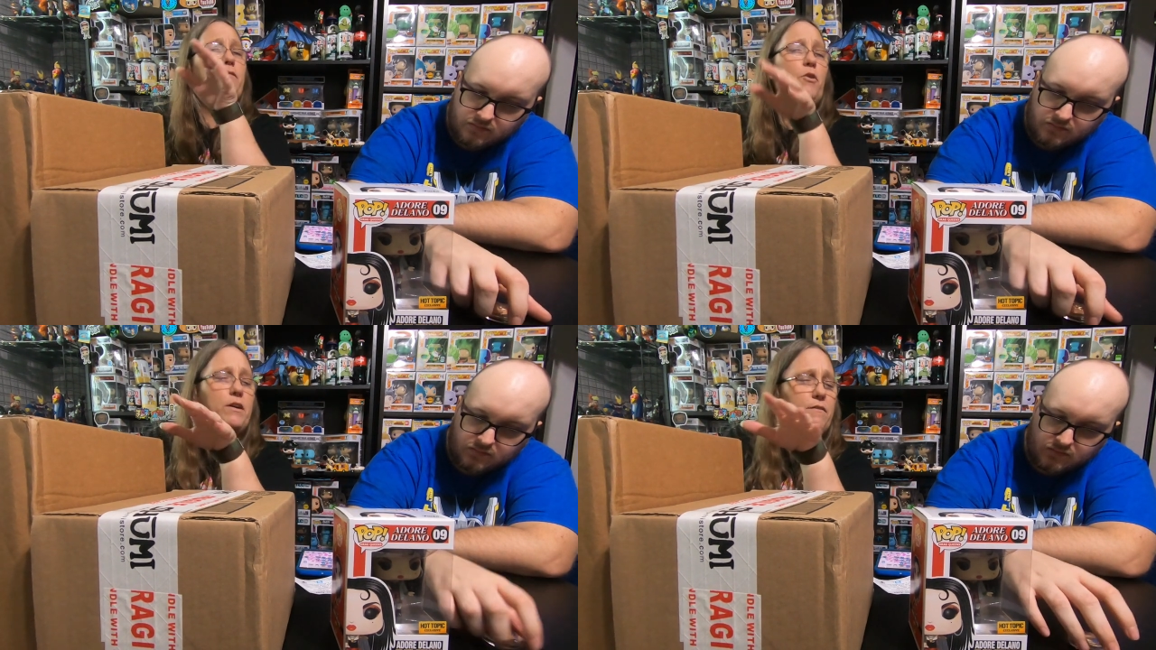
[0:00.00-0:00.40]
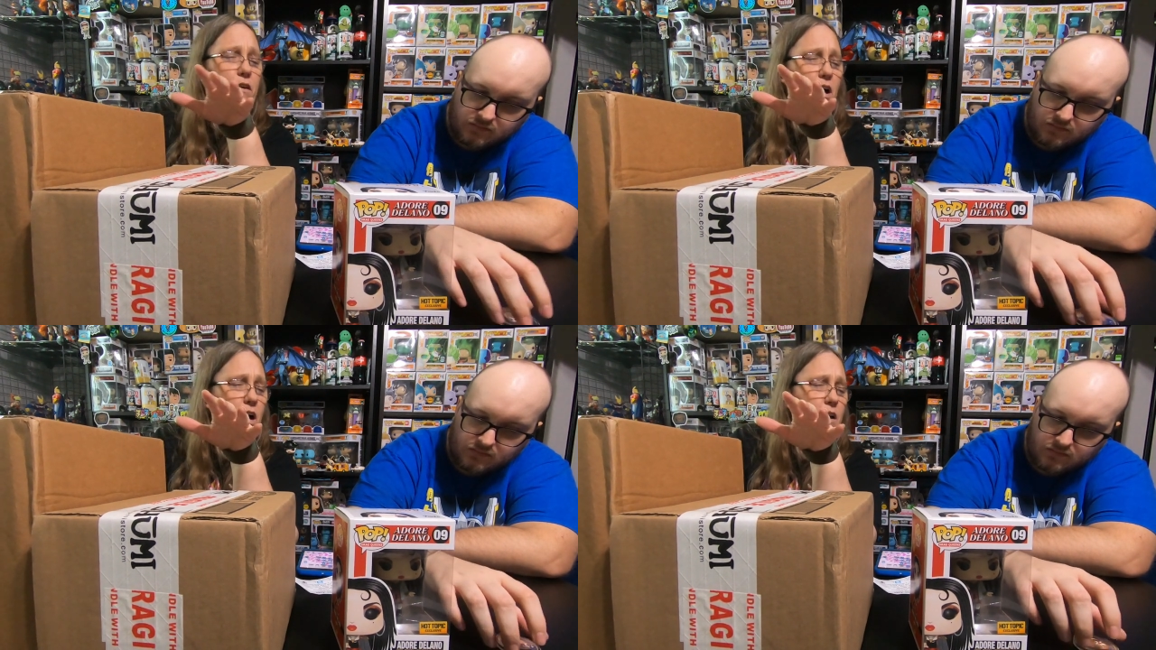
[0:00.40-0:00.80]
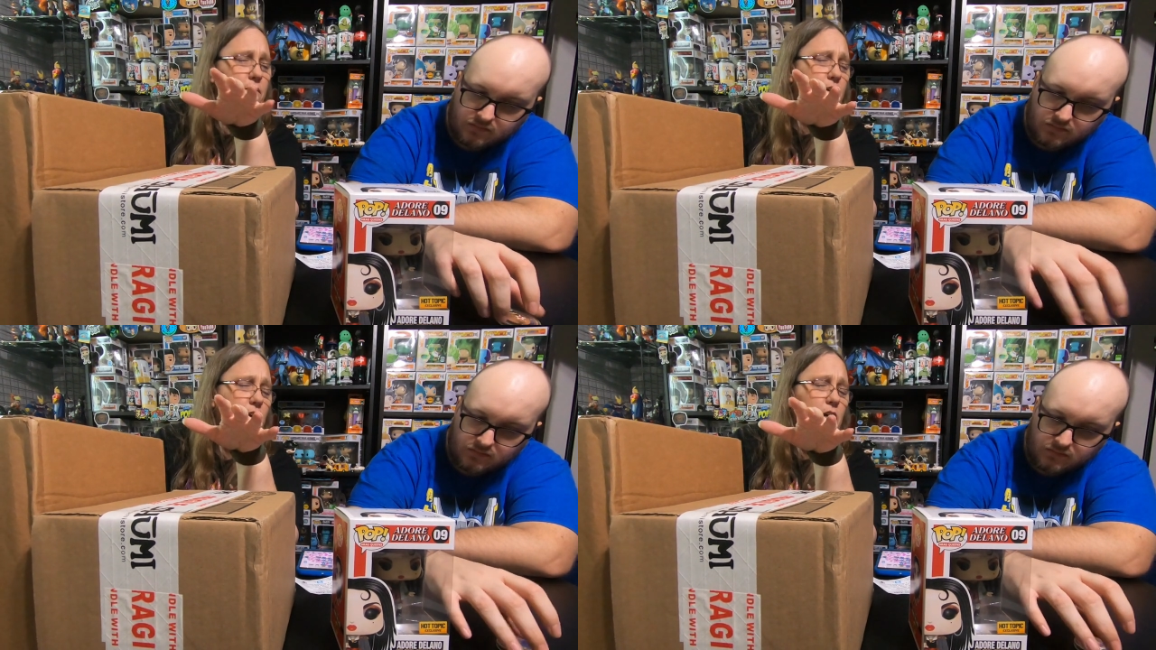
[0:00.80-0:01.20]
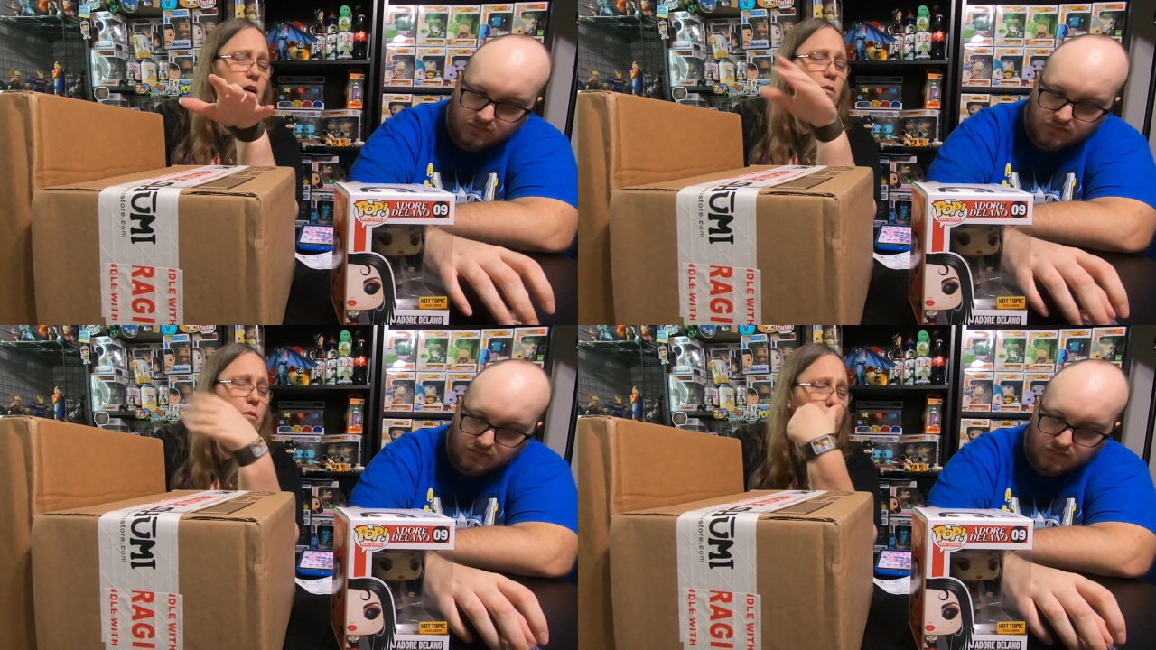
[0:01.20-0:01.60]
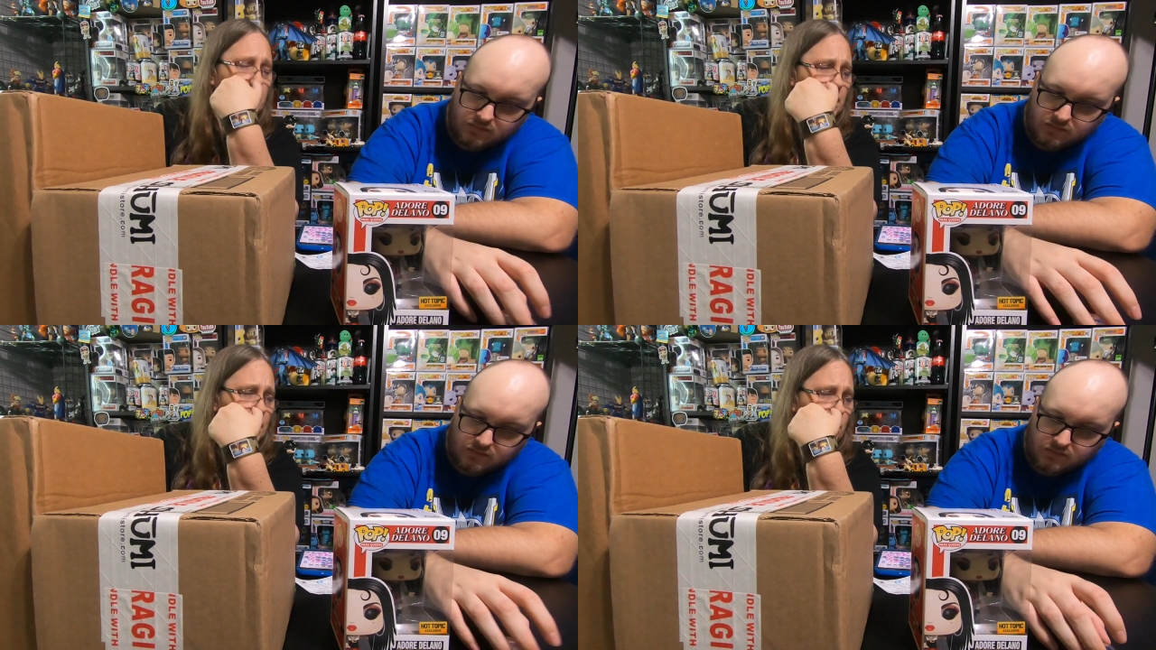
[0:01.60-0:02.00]
Speaker 1: or 45. But we
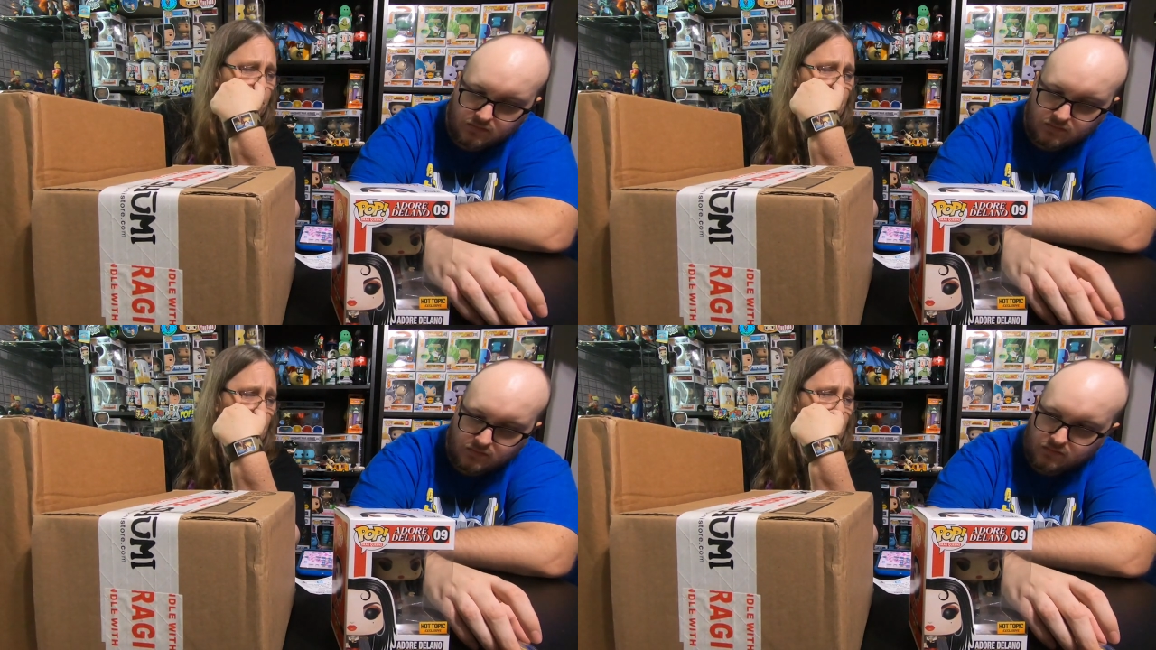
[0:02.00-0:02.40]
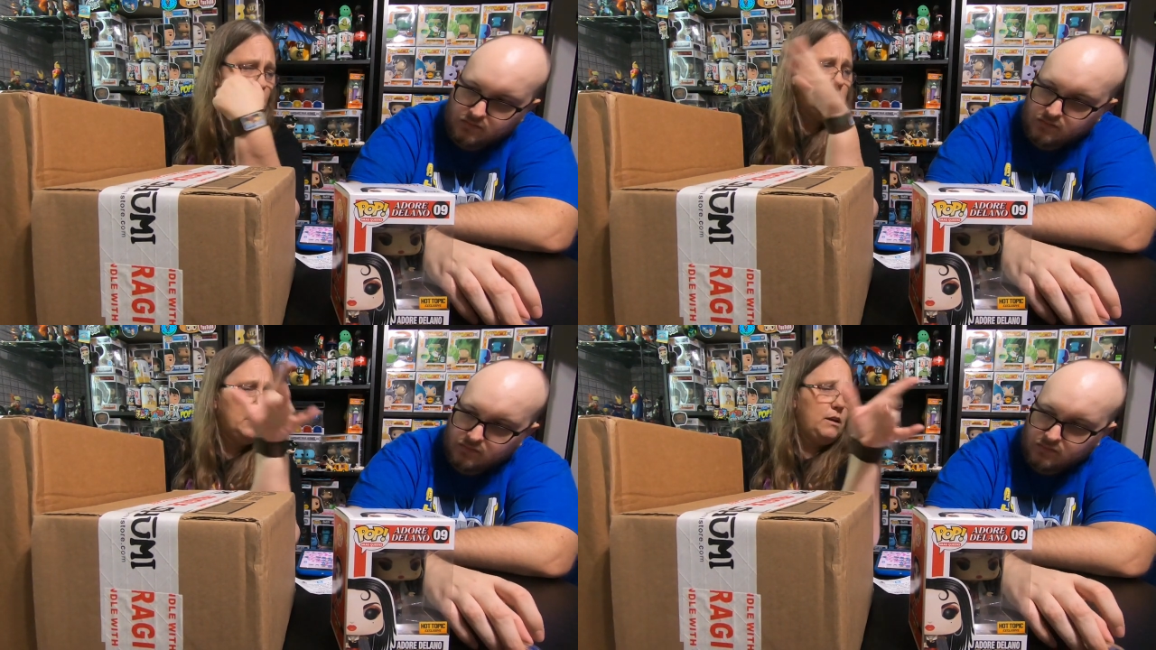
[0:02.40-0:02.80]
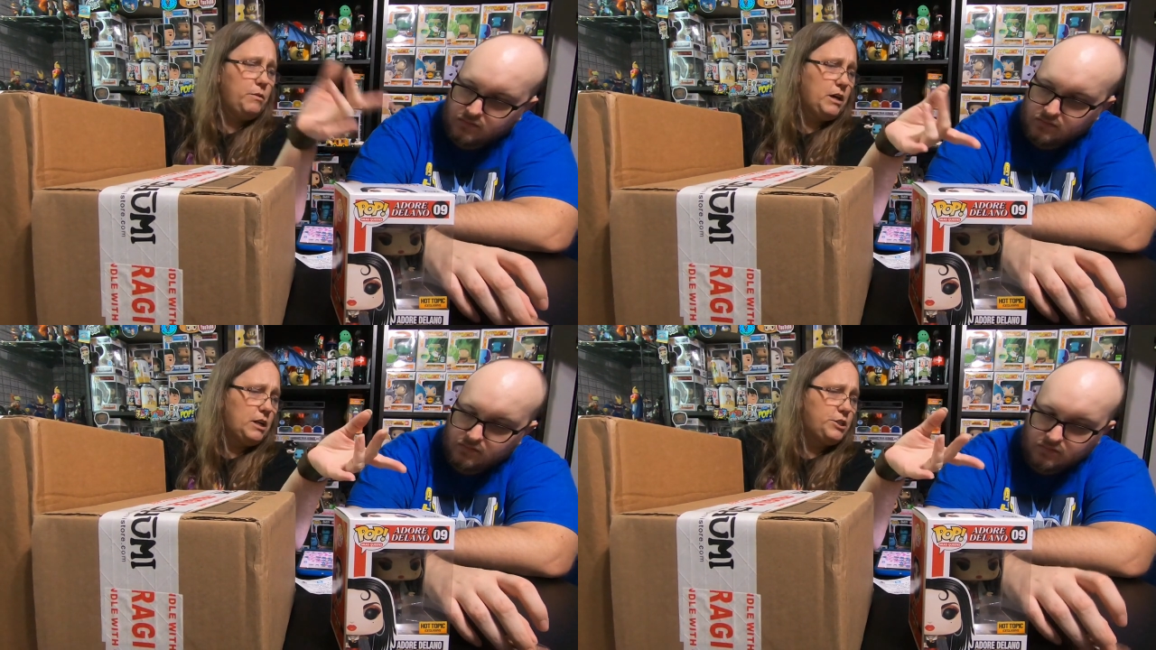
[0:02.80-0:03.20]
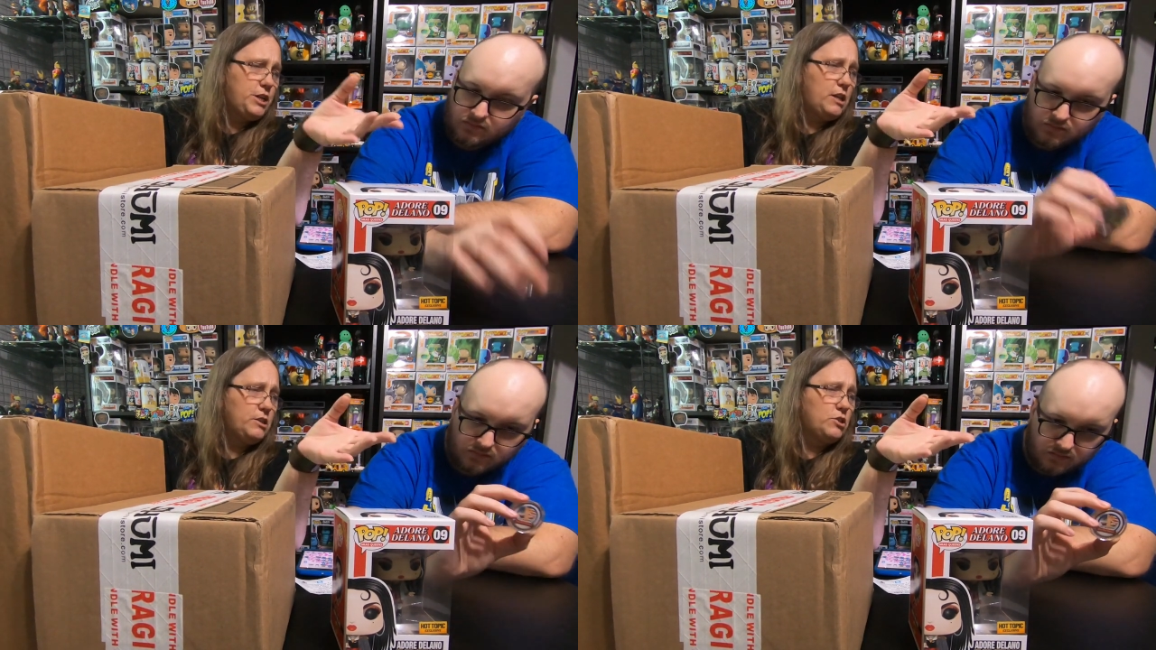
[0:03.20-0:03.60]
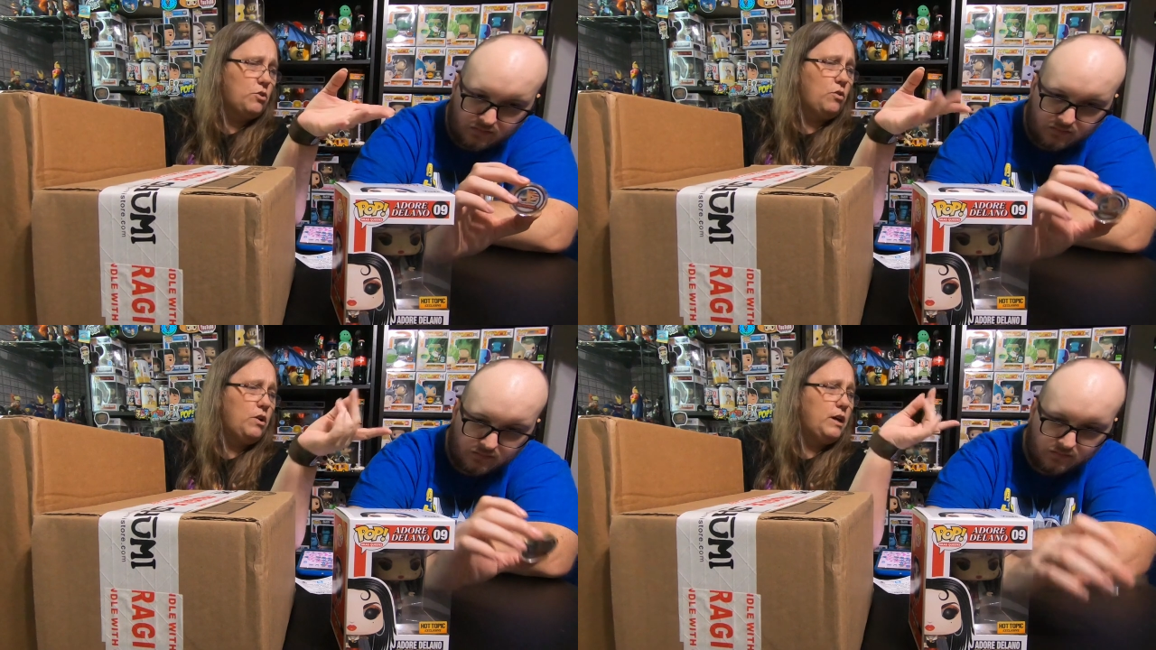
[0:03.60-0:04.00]
did get a band, and we got a challenge
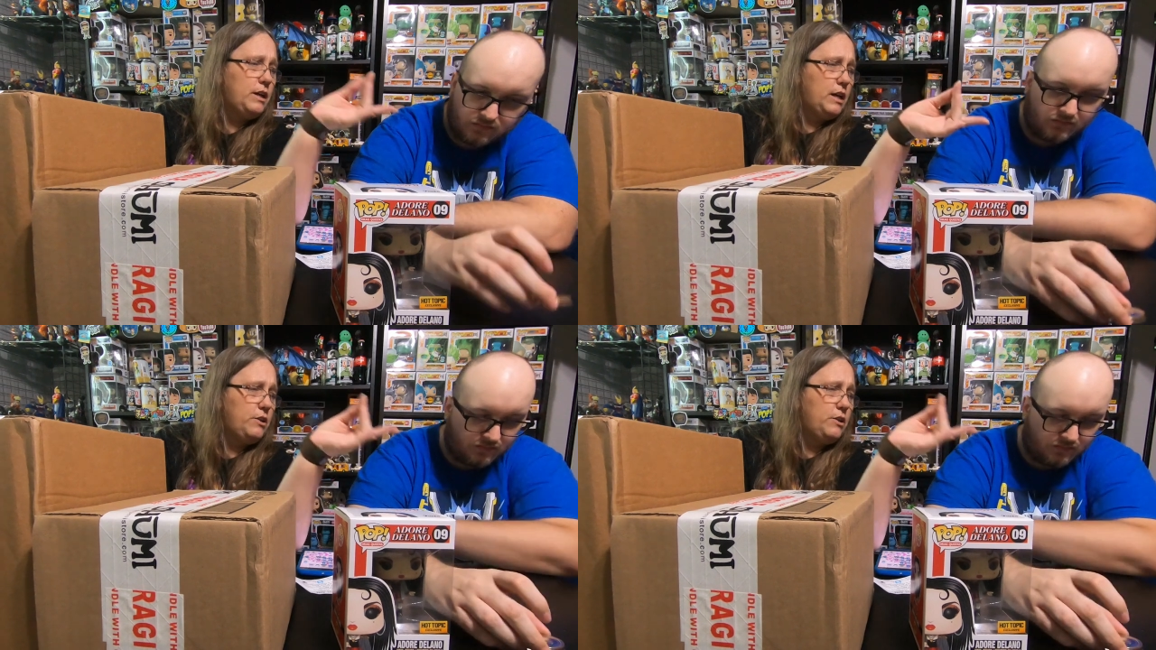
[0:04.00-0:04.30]
coin,